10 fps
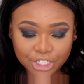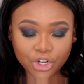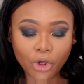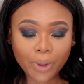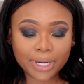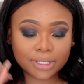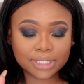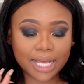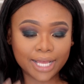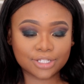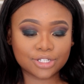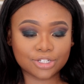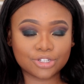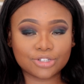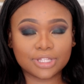don't want to
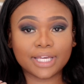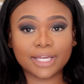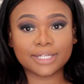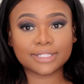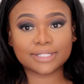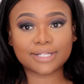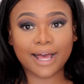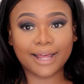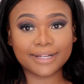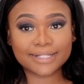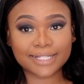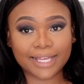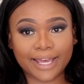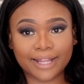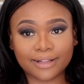touch these colors
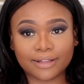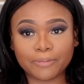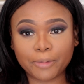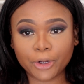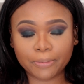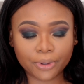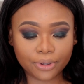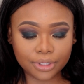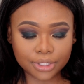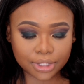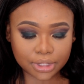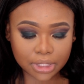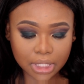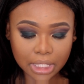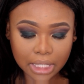again, the purples.
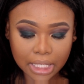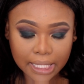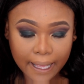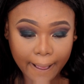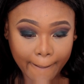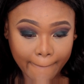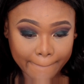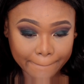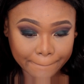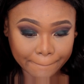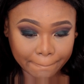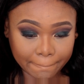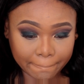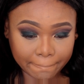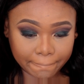
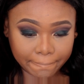I'm